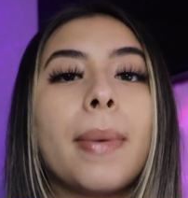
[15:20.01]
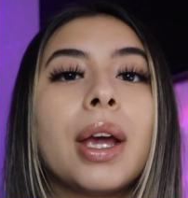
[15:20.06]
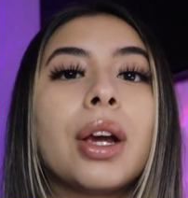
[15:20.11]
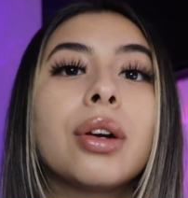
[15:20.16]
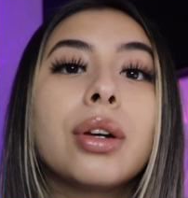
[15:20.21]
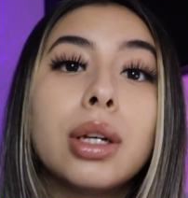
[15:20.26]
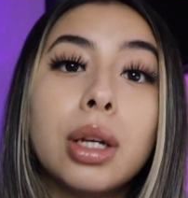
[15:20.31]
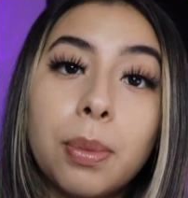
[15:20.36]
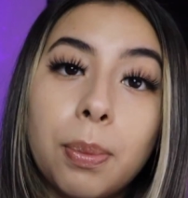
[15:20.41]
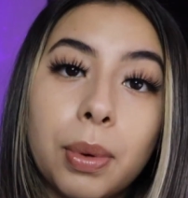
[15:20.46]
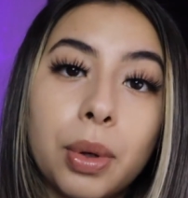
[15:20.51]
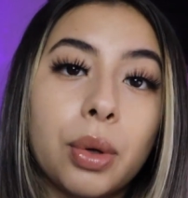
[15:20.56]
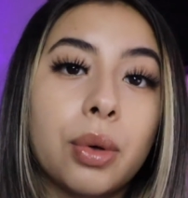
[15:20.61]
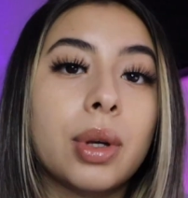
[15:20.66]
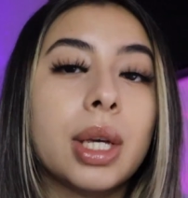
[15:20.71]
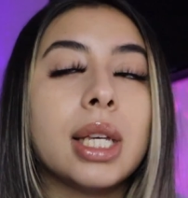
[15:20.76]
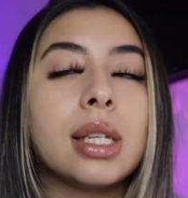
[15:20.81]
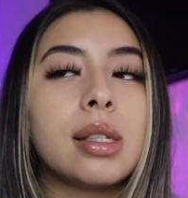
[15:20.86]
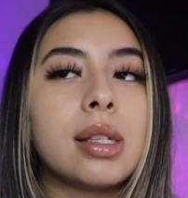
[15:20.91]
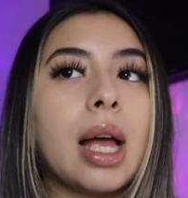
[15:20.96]
Period. Poop.
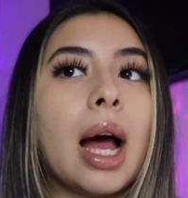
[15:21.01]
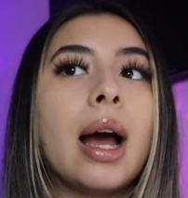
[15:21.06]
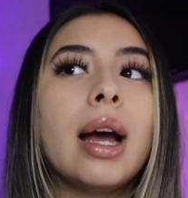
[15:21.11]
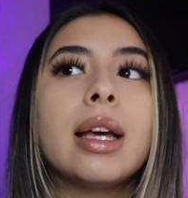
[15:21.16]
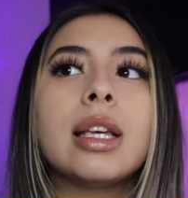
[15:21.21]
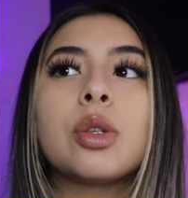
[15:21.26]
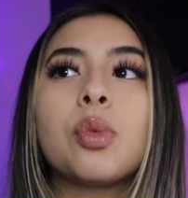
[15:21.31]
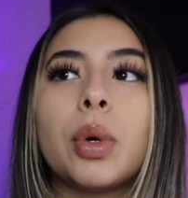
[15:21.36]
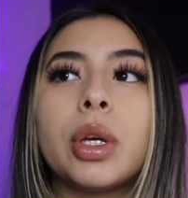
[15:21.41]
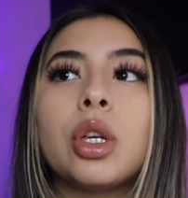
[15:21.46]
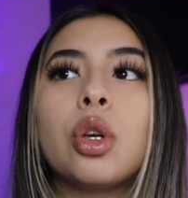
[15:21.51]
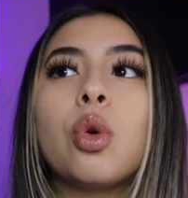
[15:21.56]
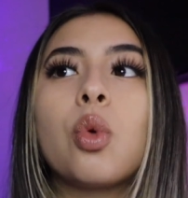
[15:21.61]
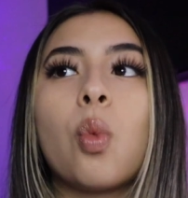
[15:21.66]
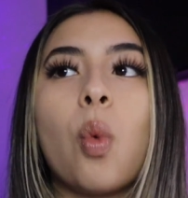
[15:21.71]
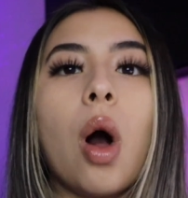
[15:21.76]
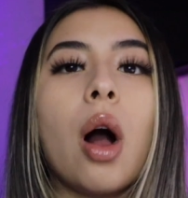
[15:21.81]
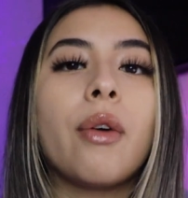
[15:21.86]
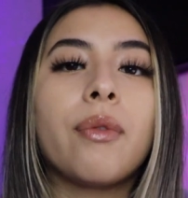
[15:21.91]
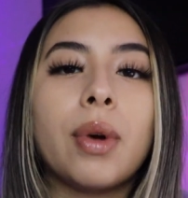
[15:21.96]
Because that is what you
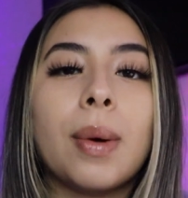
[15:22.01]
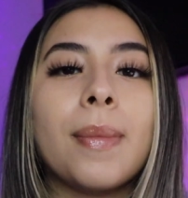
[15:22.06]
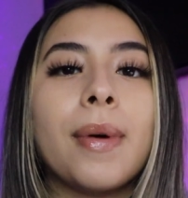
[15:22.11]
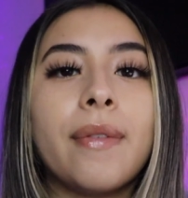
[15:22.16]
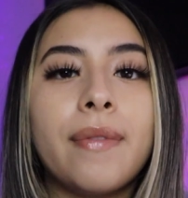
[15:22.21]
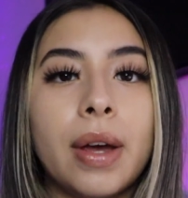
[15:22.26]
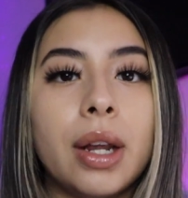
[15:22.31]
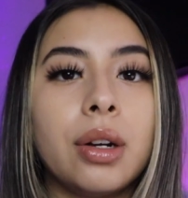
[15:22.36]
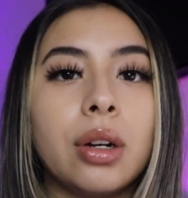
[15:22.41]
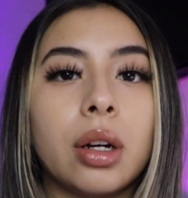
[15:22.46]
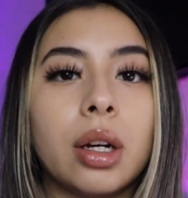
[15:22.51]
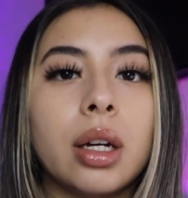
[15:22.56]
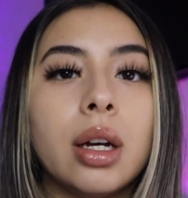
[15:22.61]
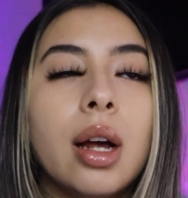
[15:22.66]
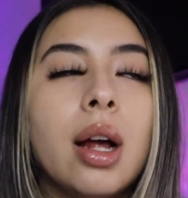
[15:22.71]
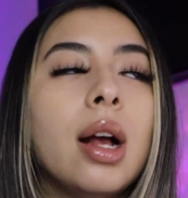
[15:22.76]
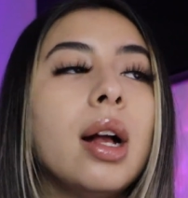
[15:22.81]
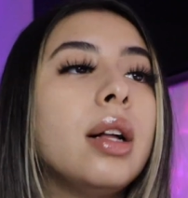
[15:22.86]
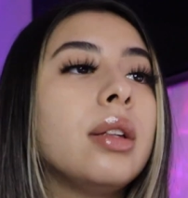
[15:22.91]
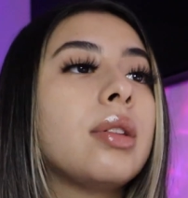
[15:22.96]
want from a vendor.
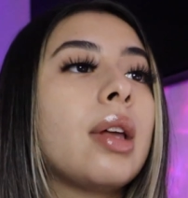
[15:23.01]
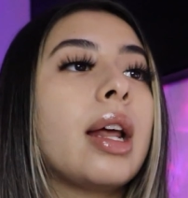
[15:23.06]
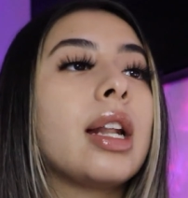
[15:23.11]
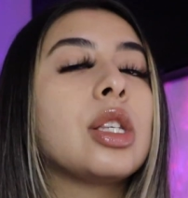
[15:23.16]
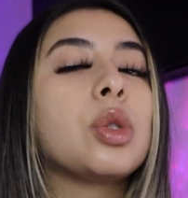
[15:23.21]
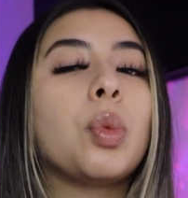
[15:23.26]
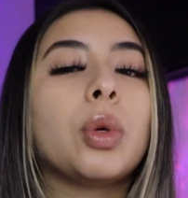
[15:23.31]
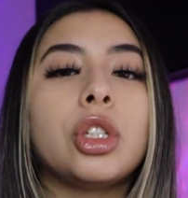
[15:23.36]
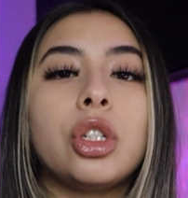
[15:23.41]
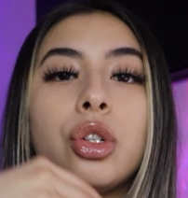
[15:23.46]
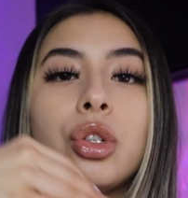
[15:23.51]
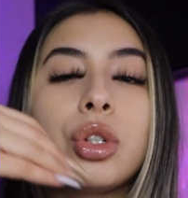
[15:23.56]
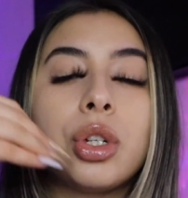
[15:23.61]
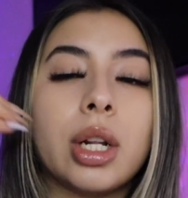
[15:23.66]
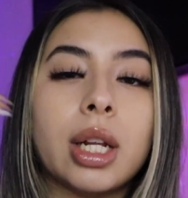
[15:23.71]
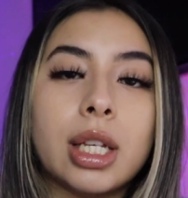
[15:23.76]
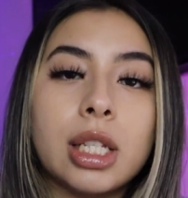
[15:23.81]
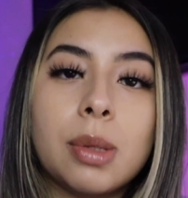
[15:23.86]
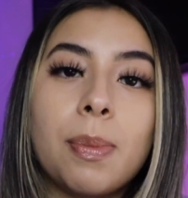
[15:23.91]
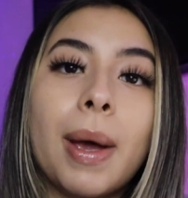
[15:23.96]
That is what you
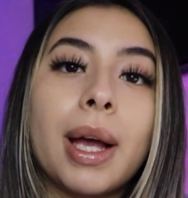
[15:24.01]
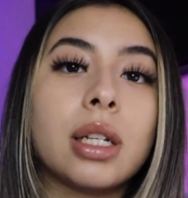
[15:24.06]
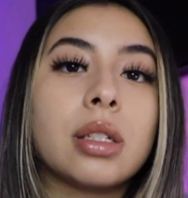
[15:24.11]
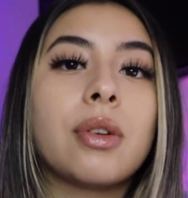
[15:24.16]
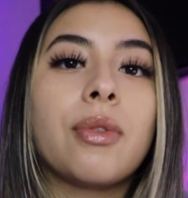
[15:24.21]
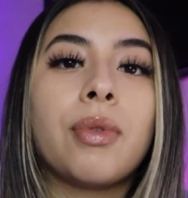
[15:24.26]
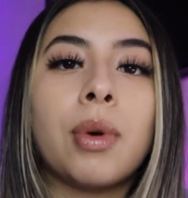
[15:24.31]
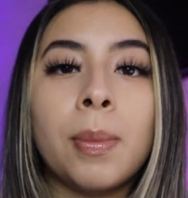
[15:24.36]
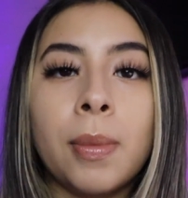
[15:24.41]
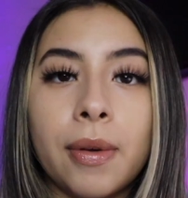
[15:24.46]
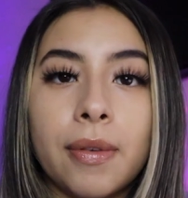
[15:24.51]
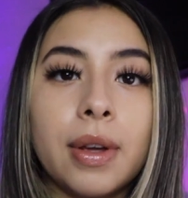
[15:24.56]
should expect from a